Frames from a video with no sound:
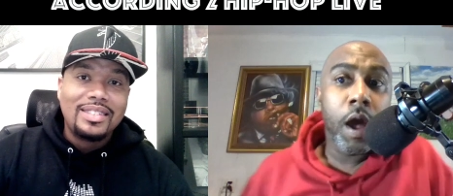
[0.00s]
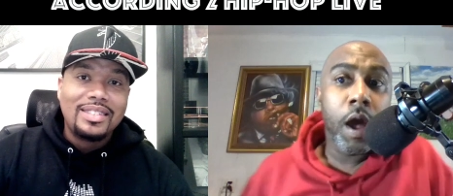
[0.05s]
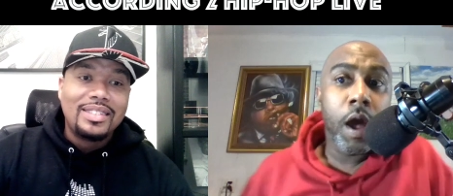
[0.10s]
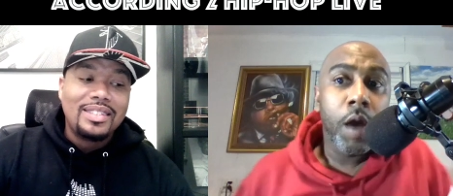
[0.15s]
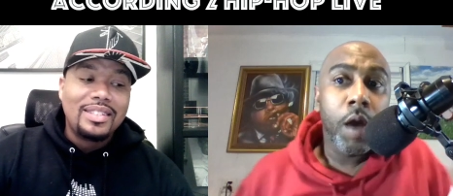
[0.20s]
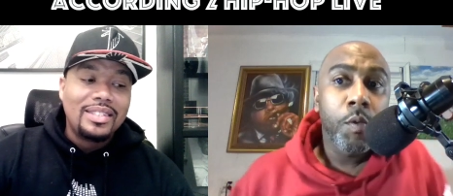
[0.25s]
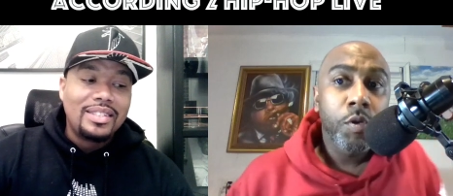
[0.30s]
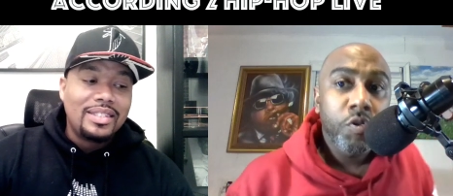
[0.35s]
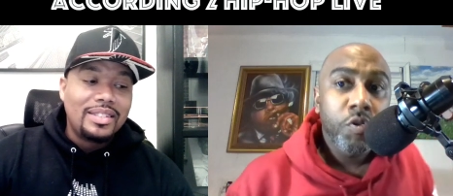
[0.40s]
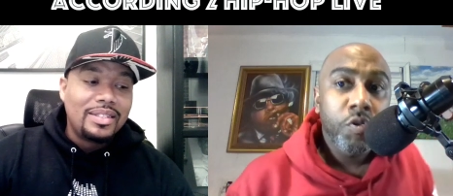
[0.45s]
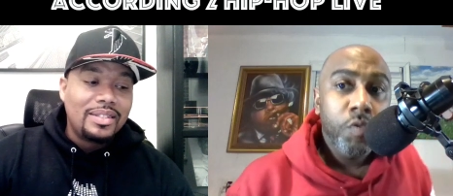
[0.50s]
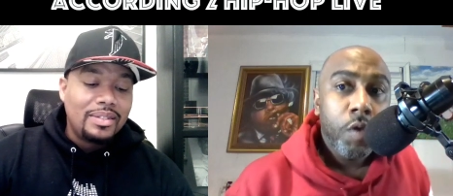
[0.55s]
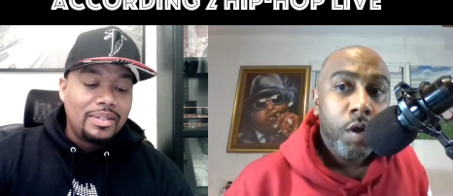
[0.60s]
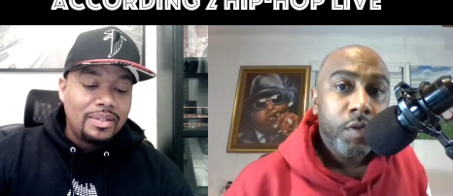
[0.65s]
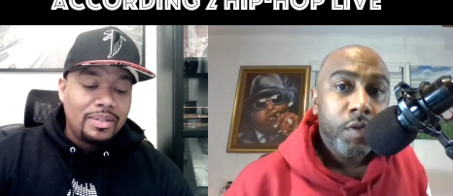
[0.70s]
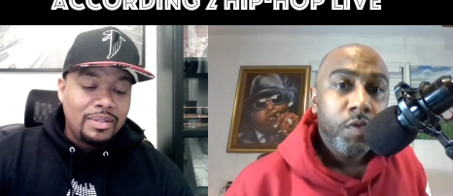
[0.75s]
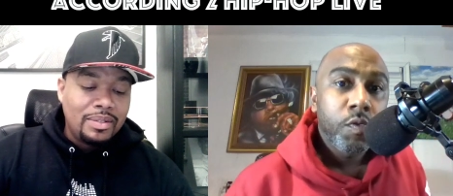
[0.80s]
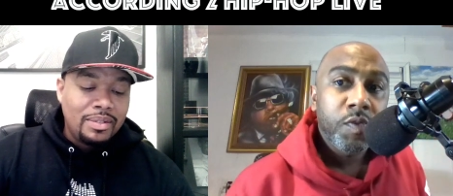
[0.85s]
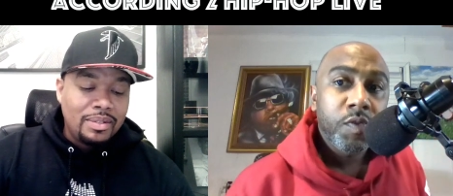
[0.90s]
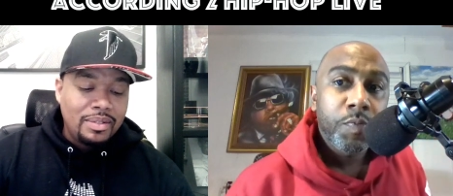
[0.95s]
Speaker 1: Now I want you
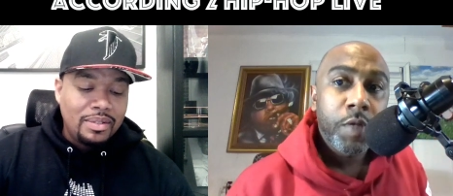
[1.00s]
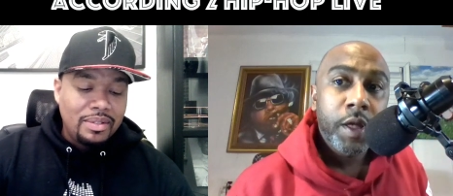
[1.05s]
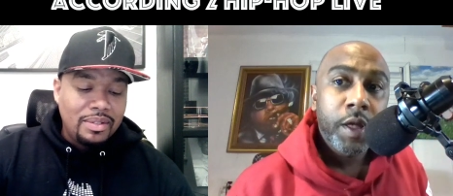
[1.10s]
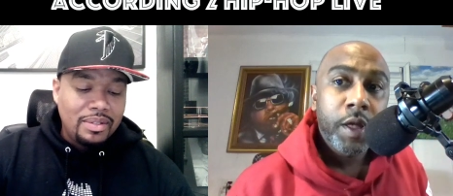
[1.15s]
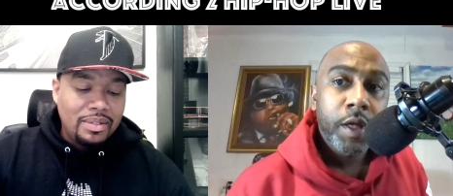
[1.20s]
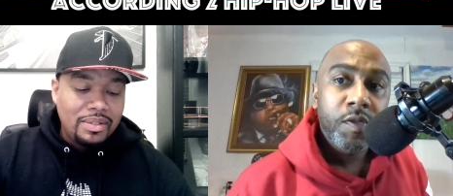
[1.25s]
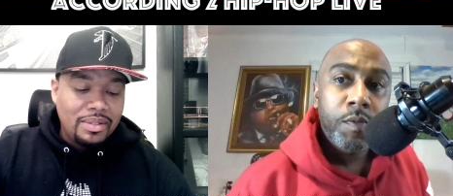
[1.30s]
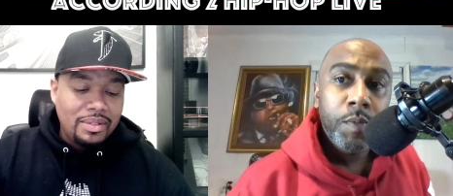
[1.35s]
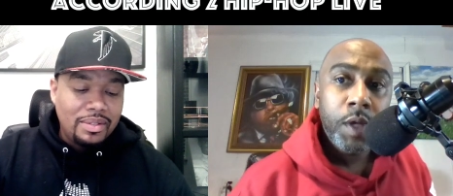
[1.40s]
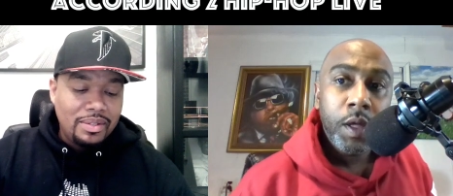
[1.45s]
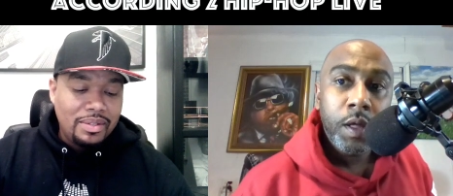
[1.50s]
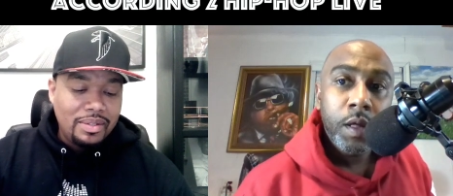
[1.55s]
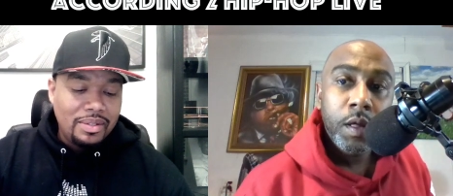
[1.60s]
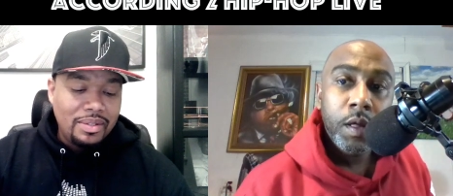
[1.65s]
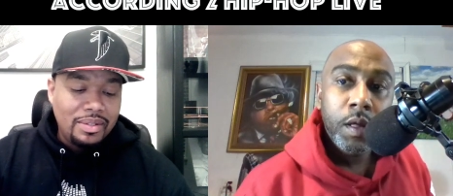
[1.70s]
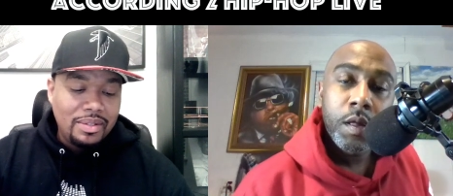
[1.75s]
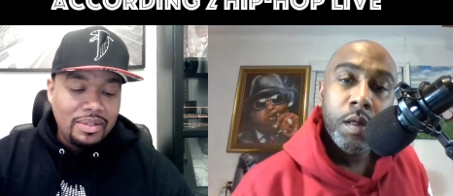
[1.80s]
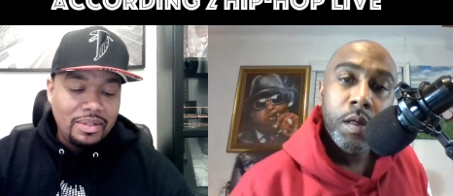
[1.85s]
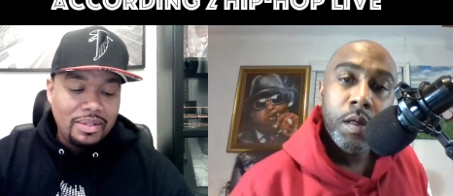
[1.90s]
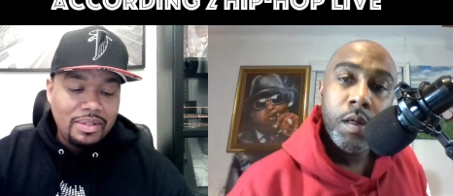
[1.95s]
all to explain to
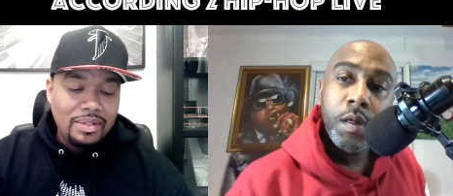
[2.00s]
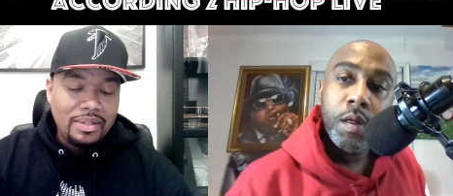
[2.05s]
me